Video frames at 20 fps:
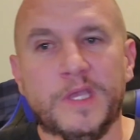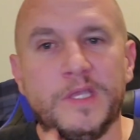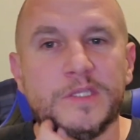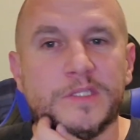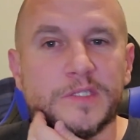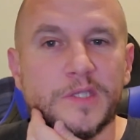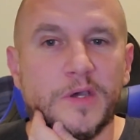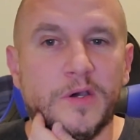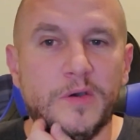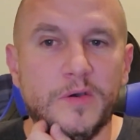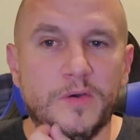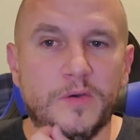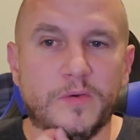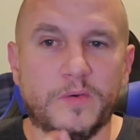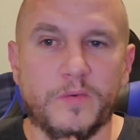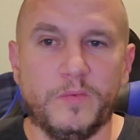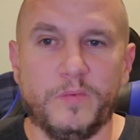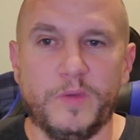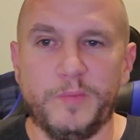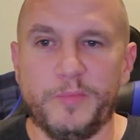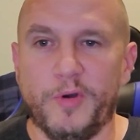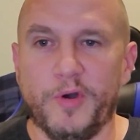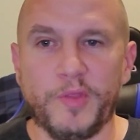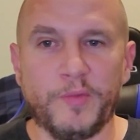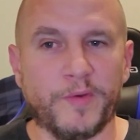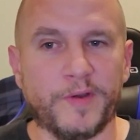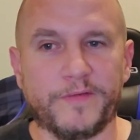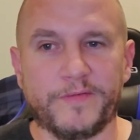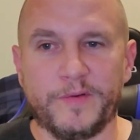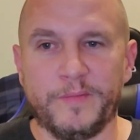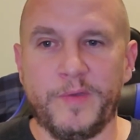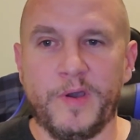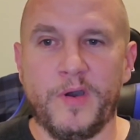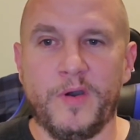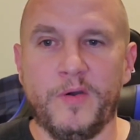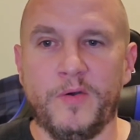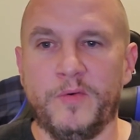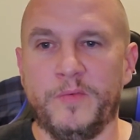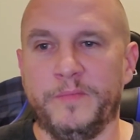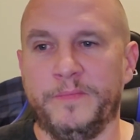So we both work from
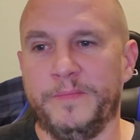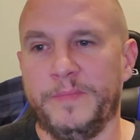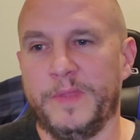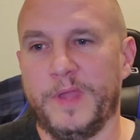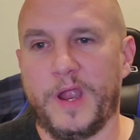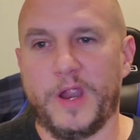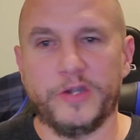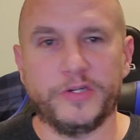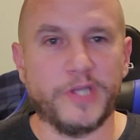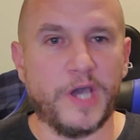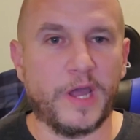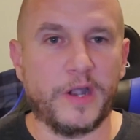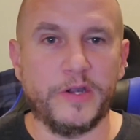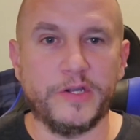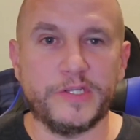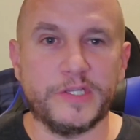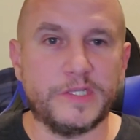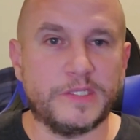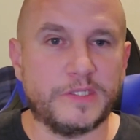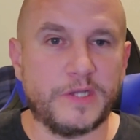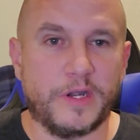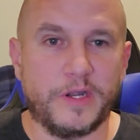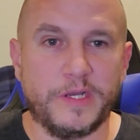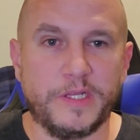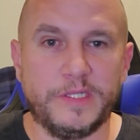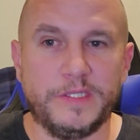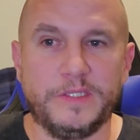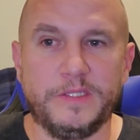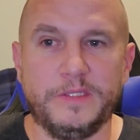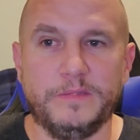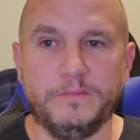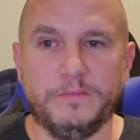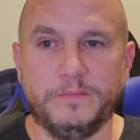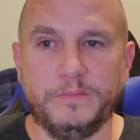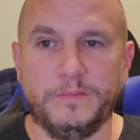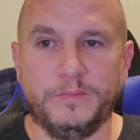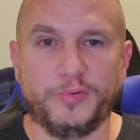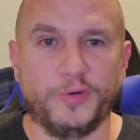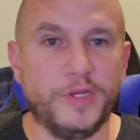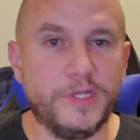home. Our daughter just started
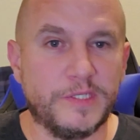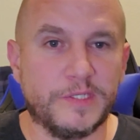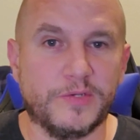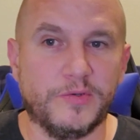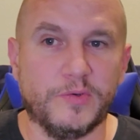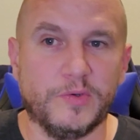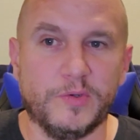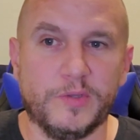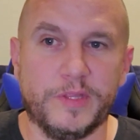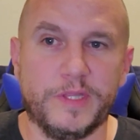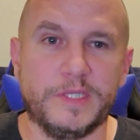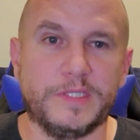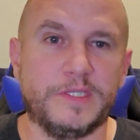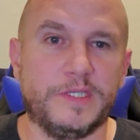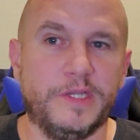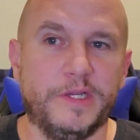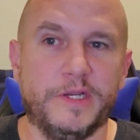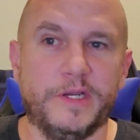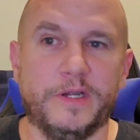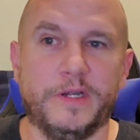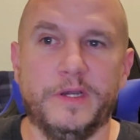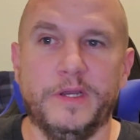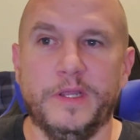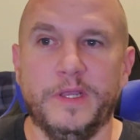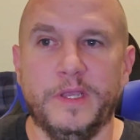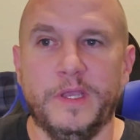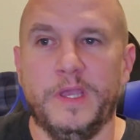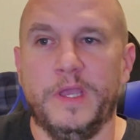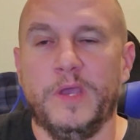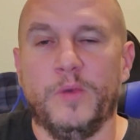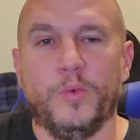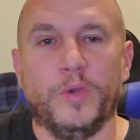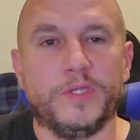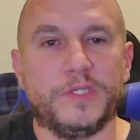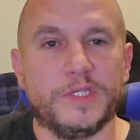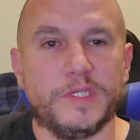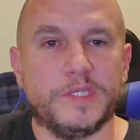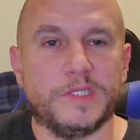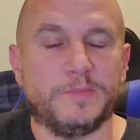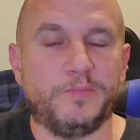preschool this year, which
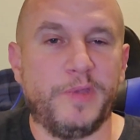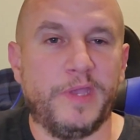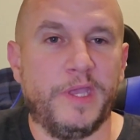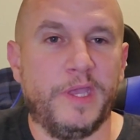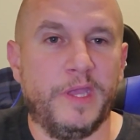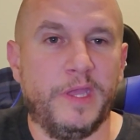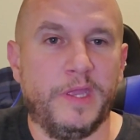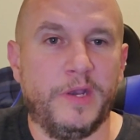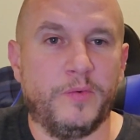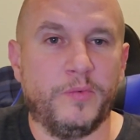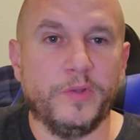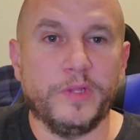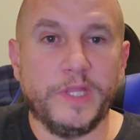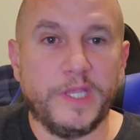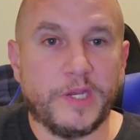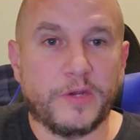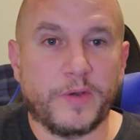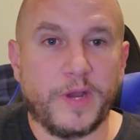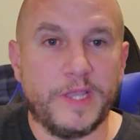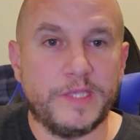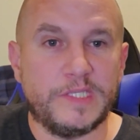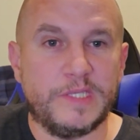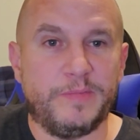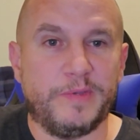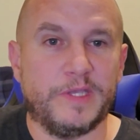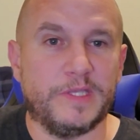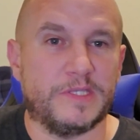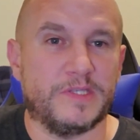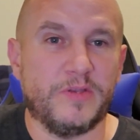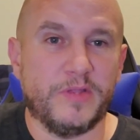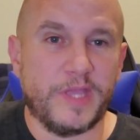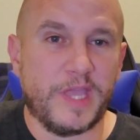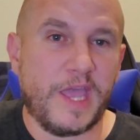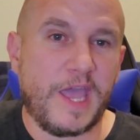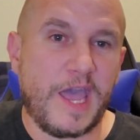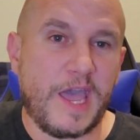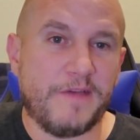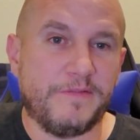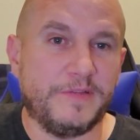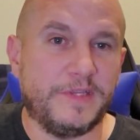has been really crazy because it's only a
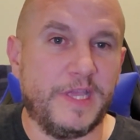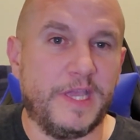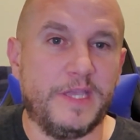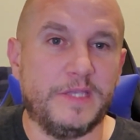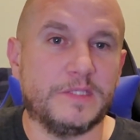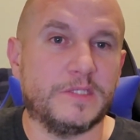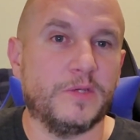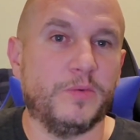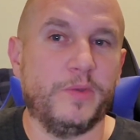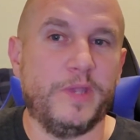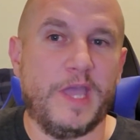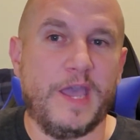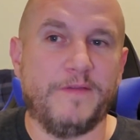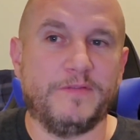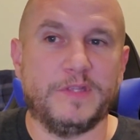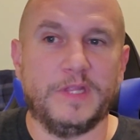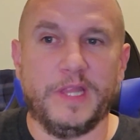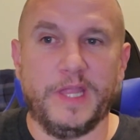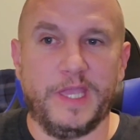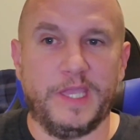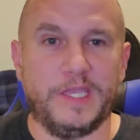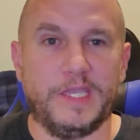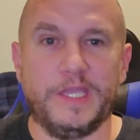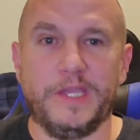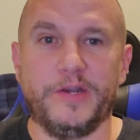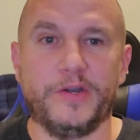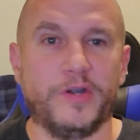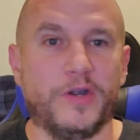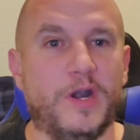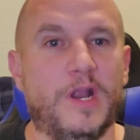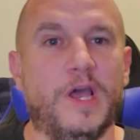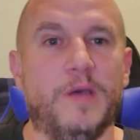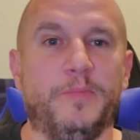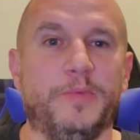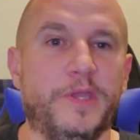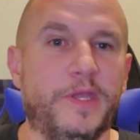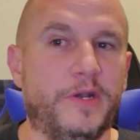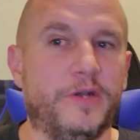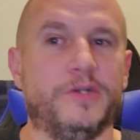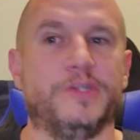half day. So we have to get her up,
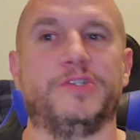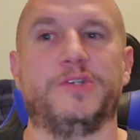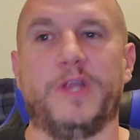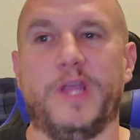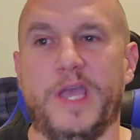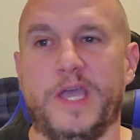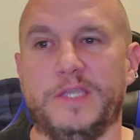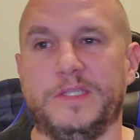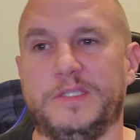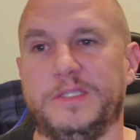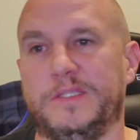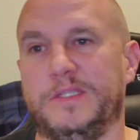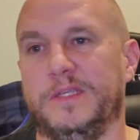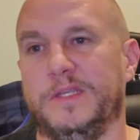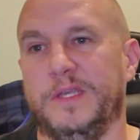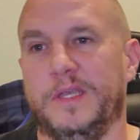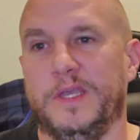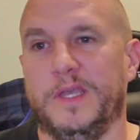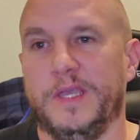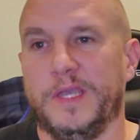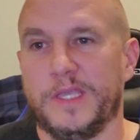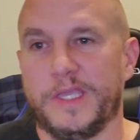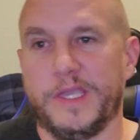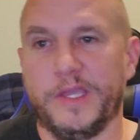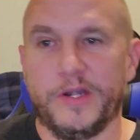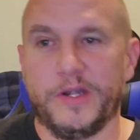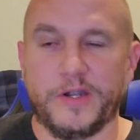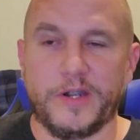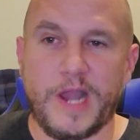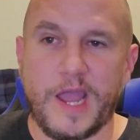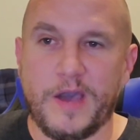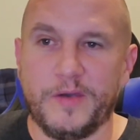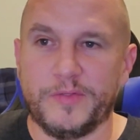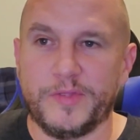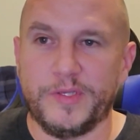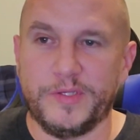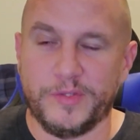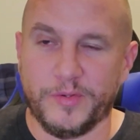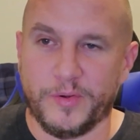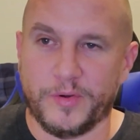get her dressed, get her out
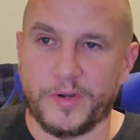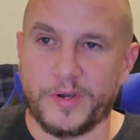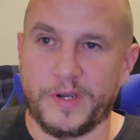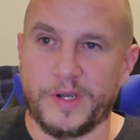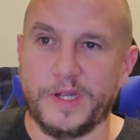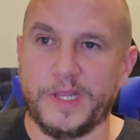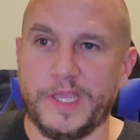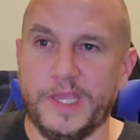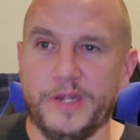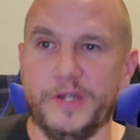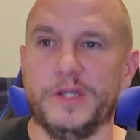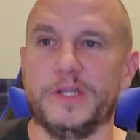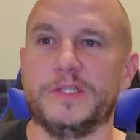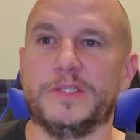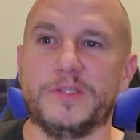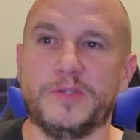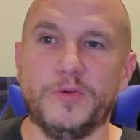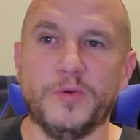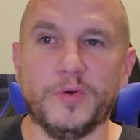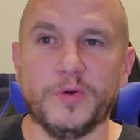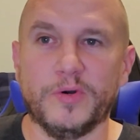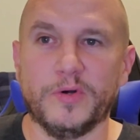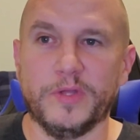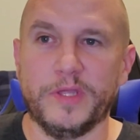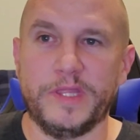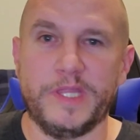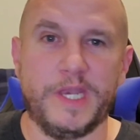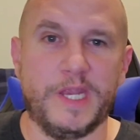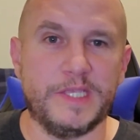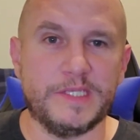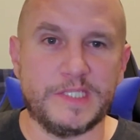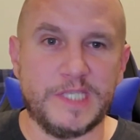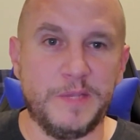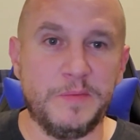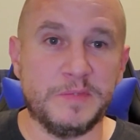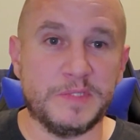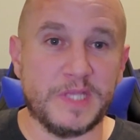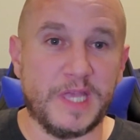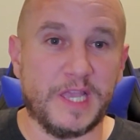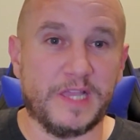the door, get her to school. And then it
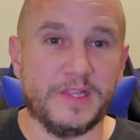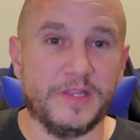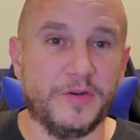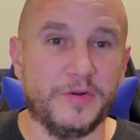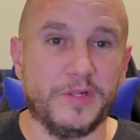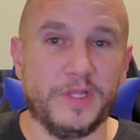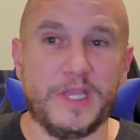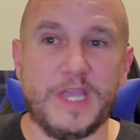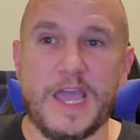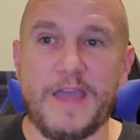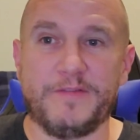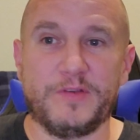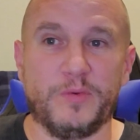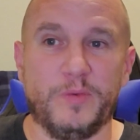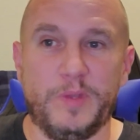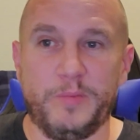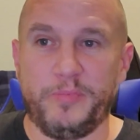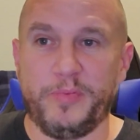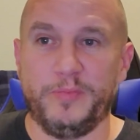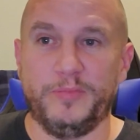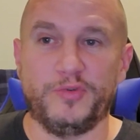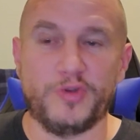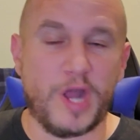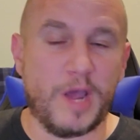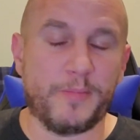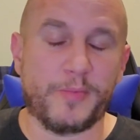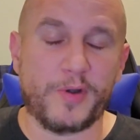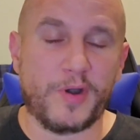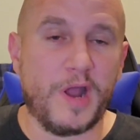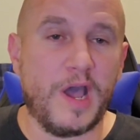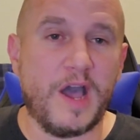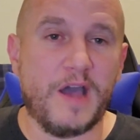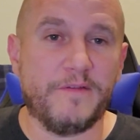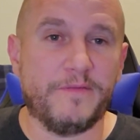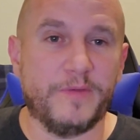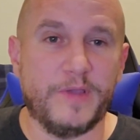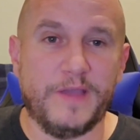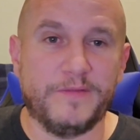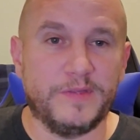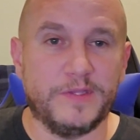seems like literally after we drop her
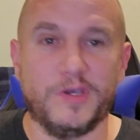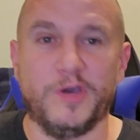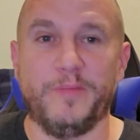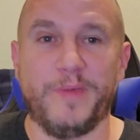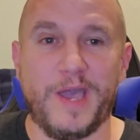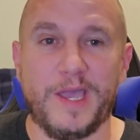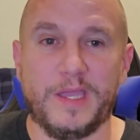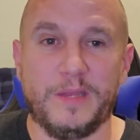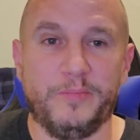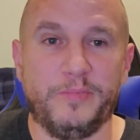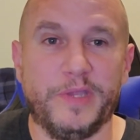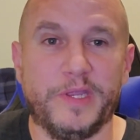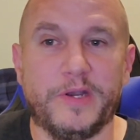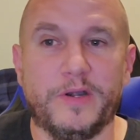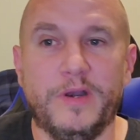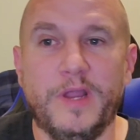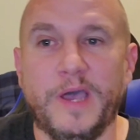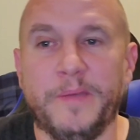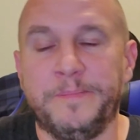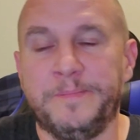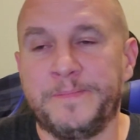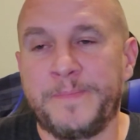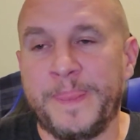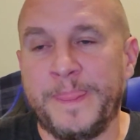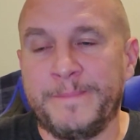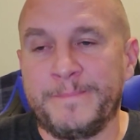off, we have to go back and pick her up.